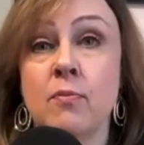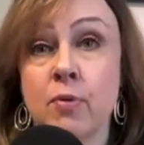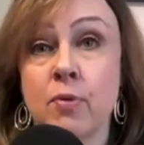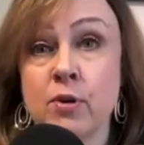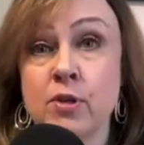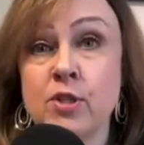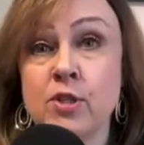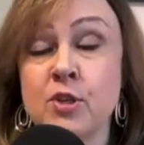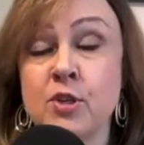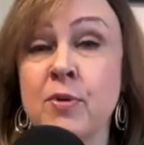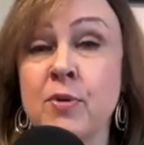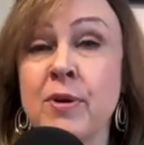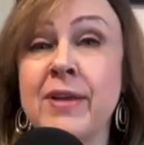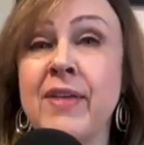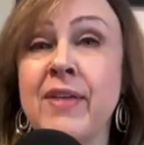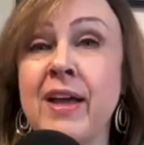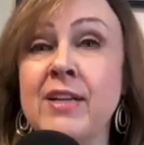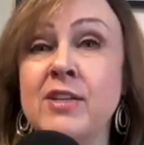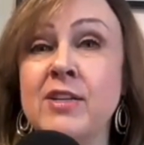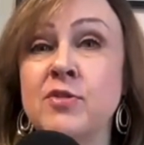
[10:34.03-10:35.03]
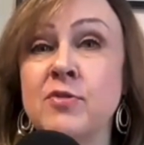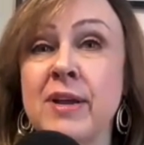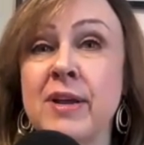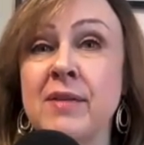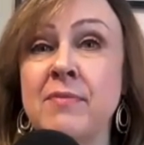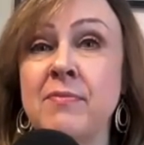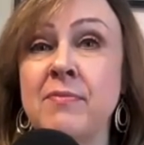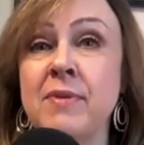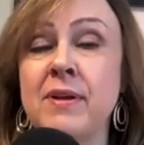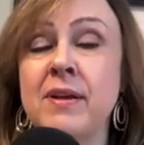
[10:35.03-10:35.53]
pursuing that
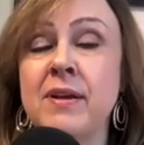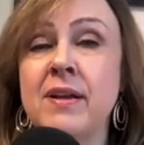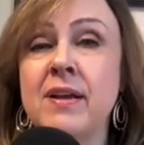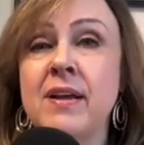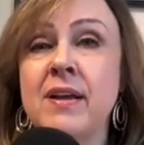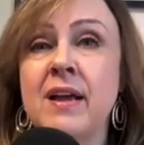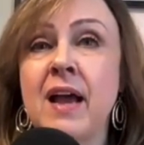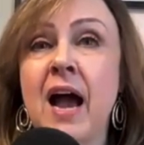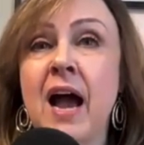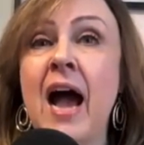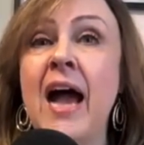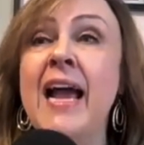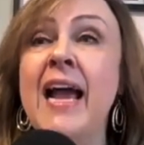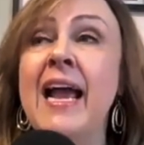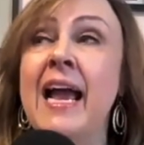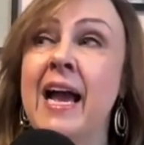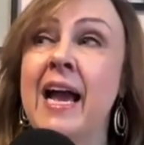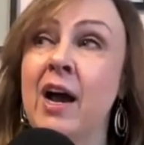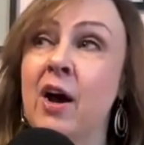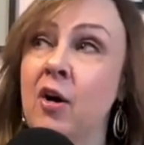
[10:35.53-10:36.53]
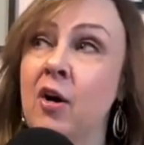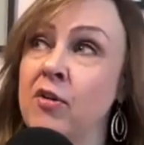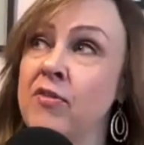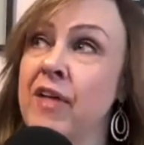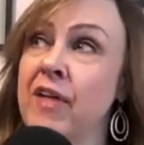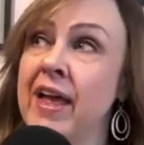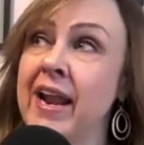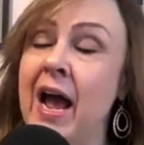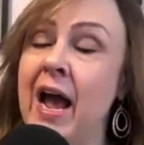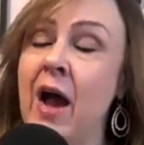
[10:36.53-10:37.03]
dream, I
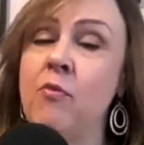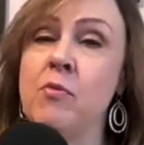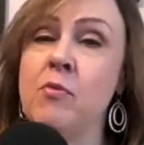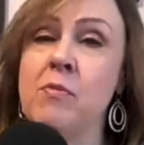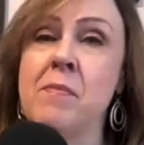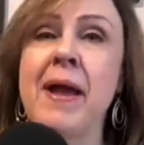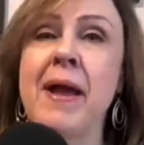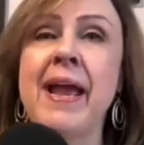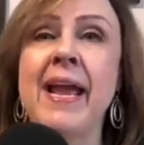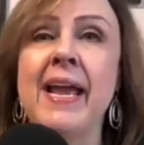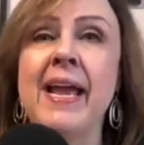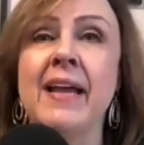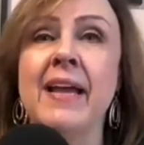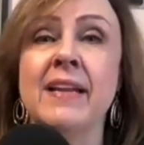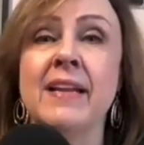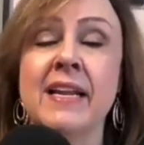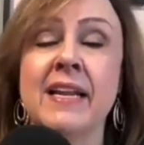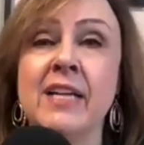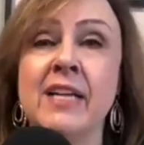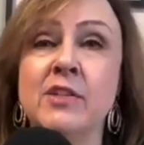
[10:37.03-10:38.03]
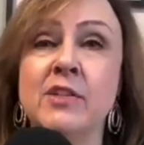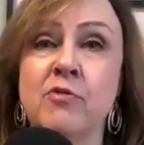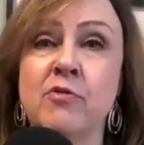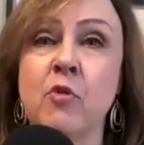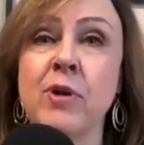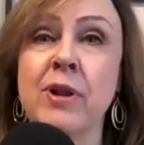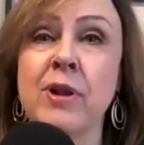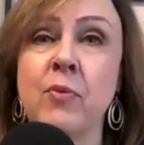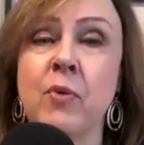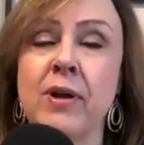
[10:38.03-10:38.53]
held that album in my hand at age
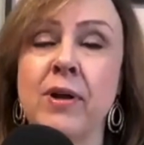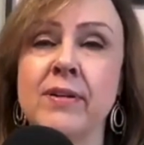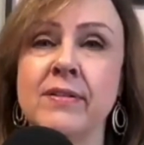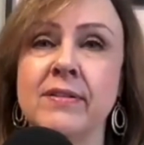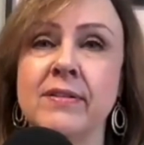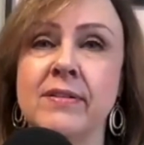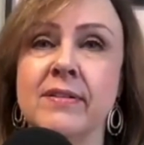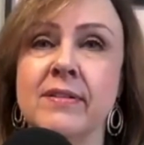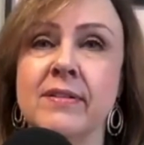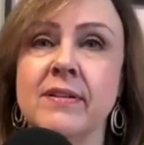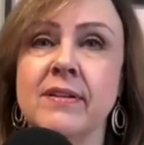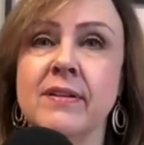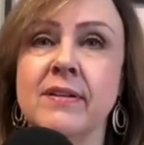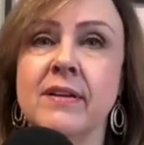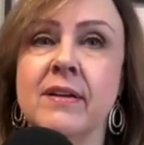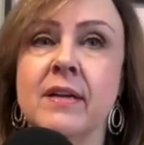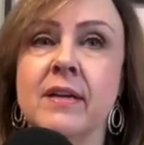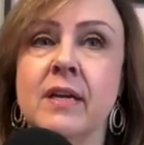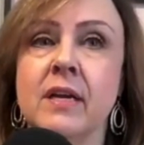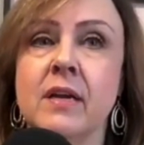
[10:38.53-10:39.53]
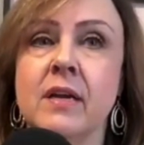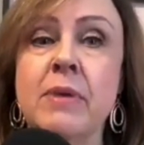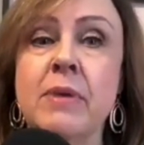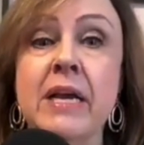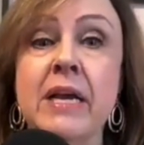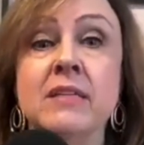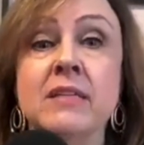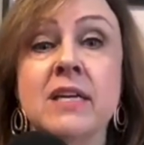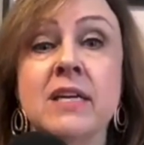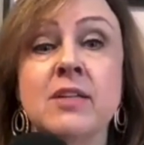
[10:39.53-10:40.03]
41
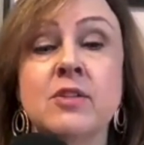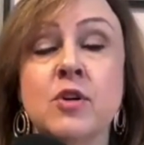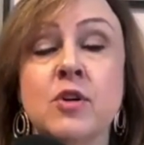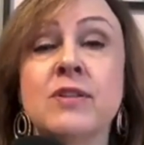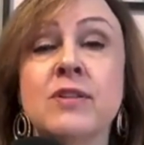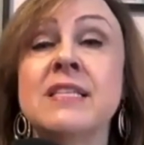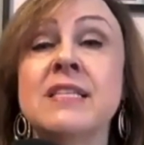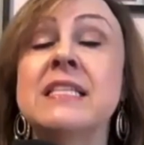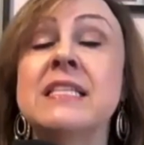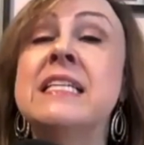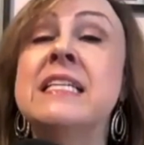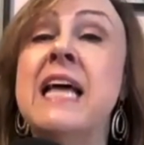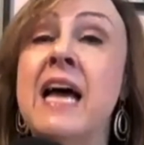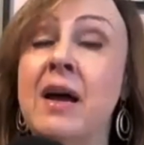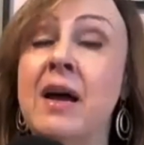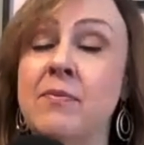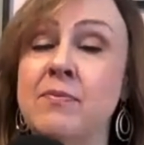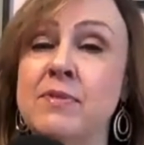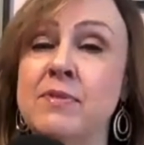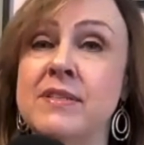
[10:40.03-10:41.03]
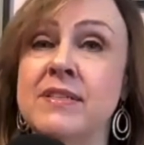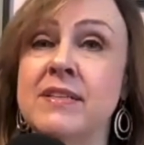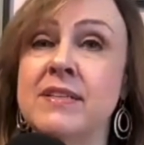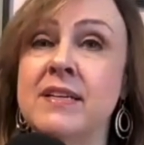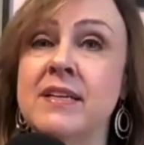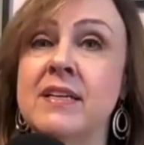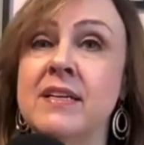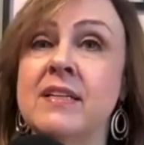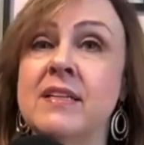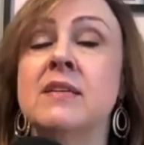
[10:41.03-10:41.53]
because I took the steps
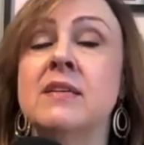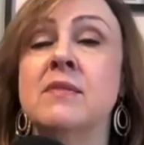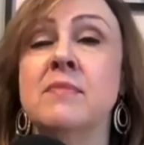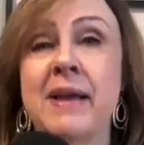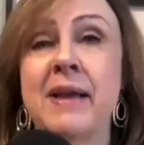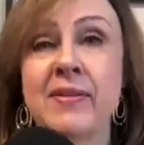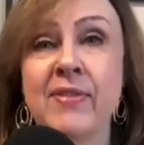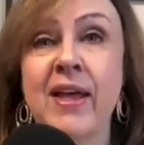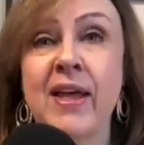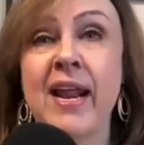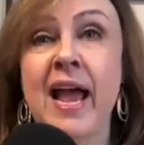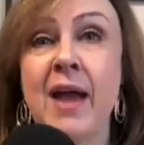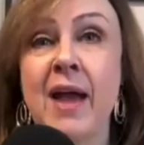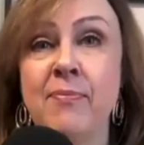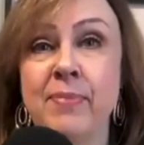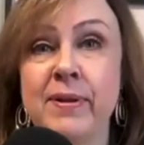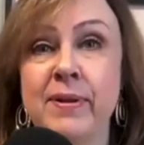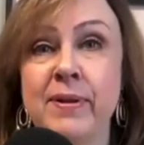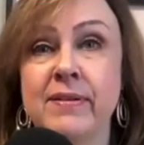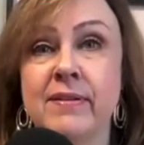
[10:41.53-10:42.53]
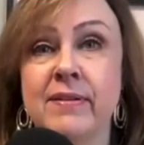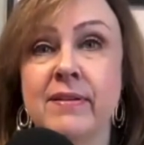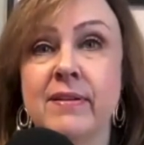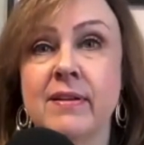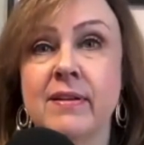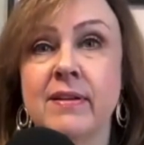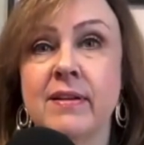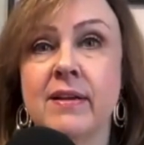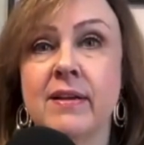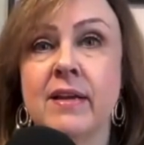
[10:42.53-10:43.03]
to make that happen.
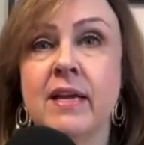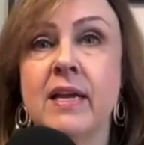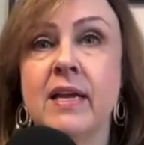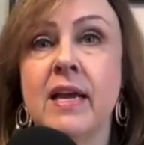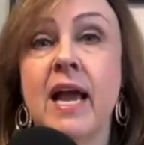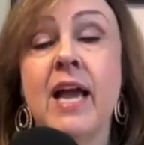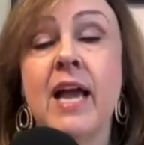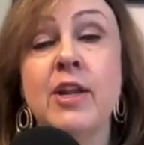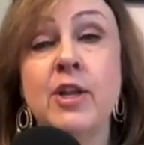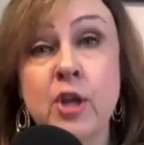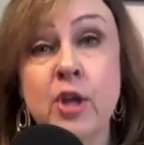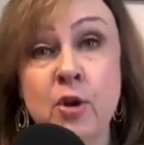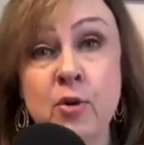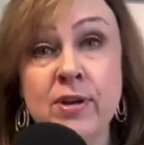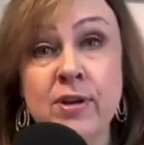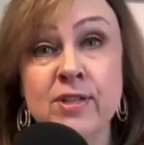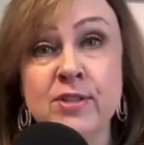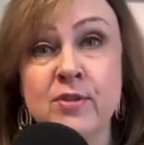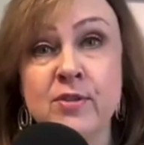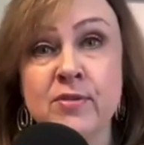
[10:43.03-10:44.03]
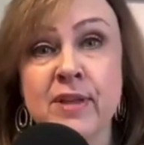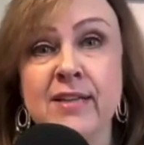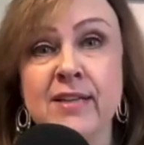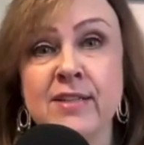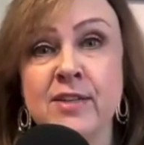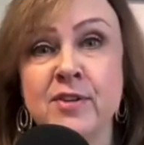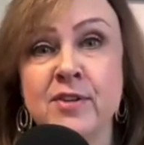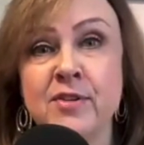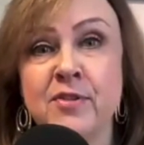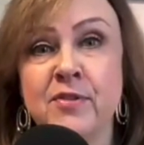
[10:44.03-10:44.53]
And you can do
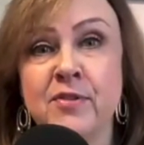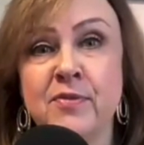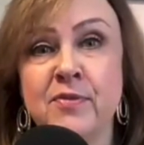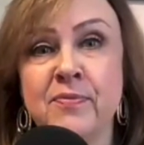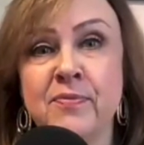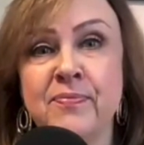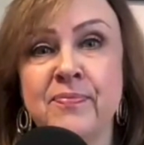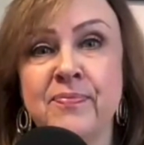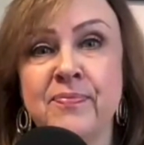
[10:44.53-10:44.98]
that too.